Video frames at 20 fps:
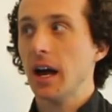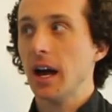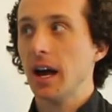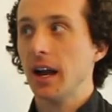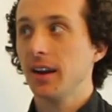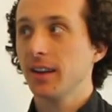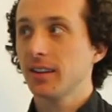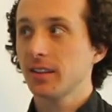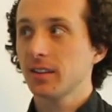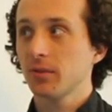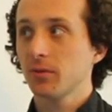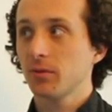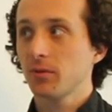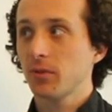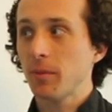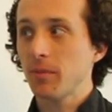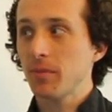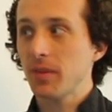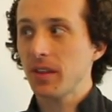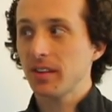And it's
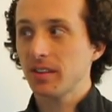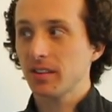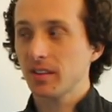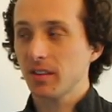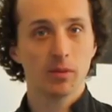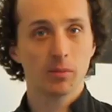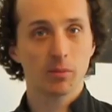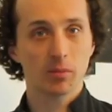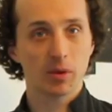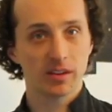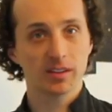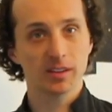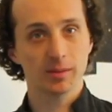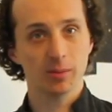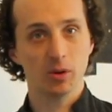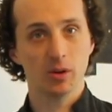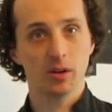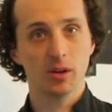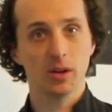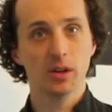from this
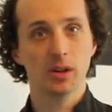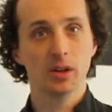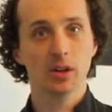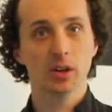principle